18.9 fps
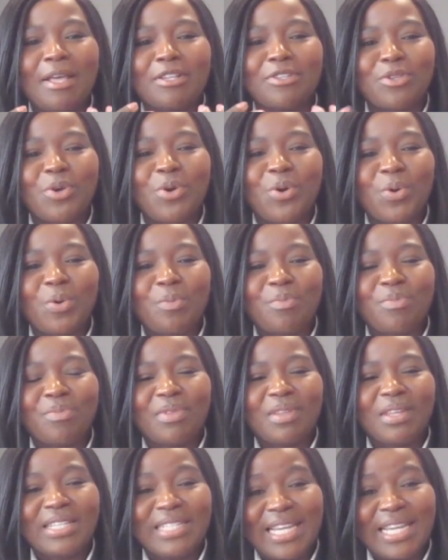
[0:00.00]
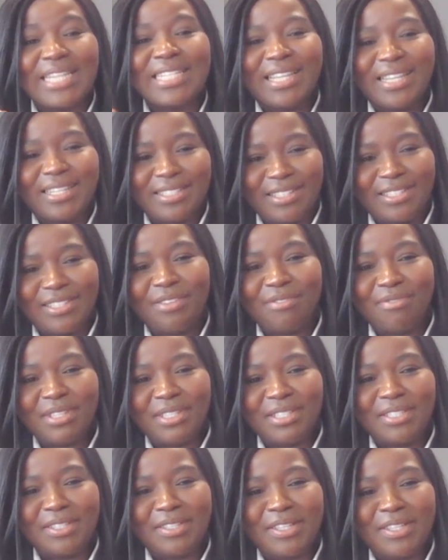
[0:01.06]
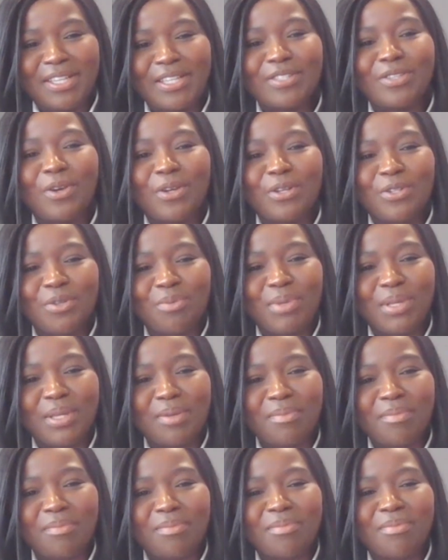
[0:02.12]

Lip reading: So data as a service is going to be